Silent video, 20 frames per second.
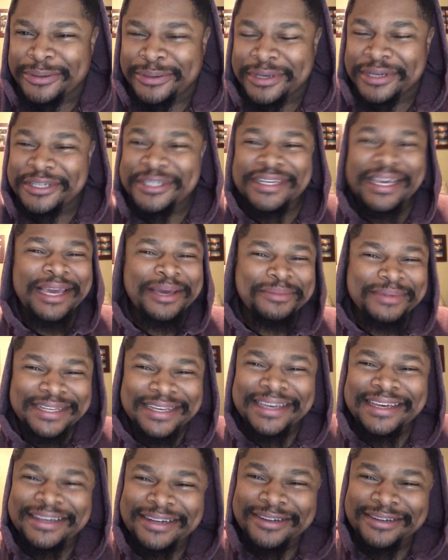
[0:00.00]
ashamed to
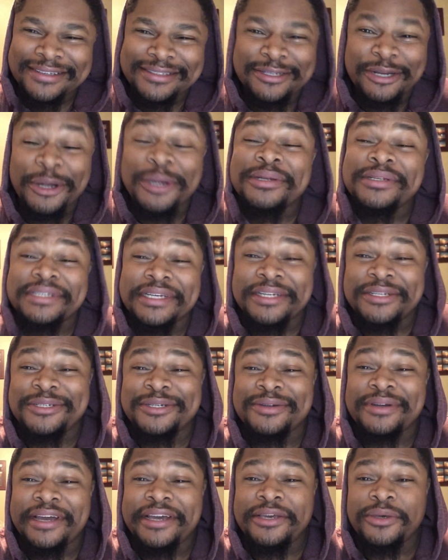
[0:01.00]
hear as an art
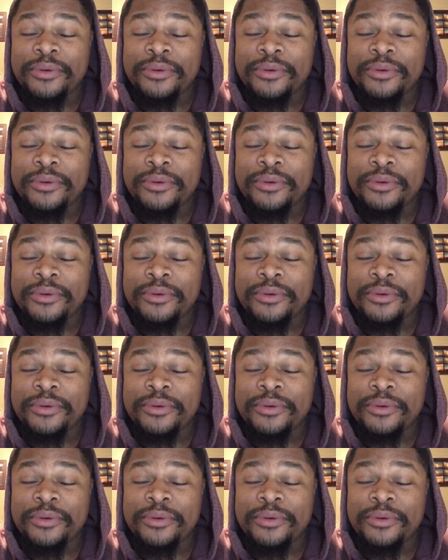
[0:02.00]
teacher, right?